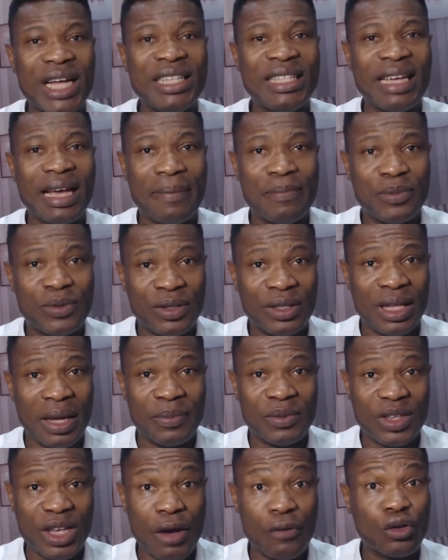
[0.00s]

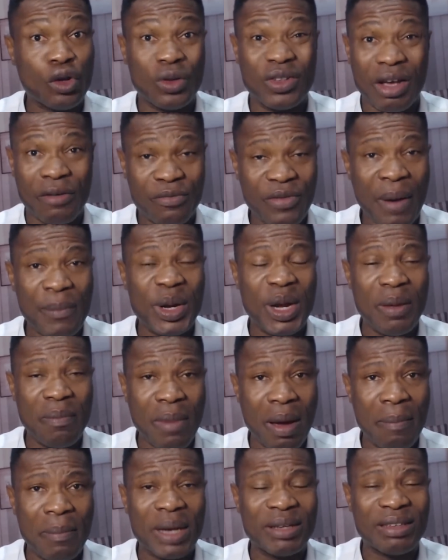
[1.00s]
themselves or their family
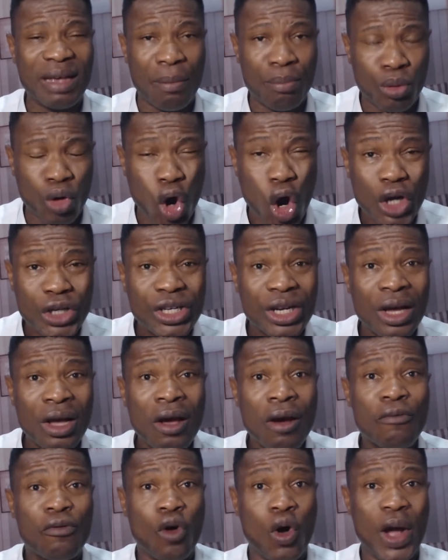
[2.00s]
members abroad
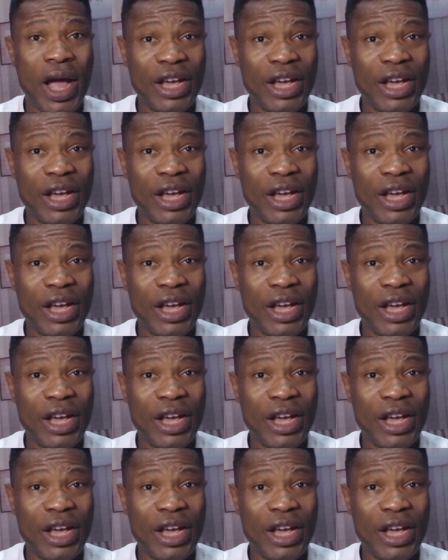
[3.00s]
for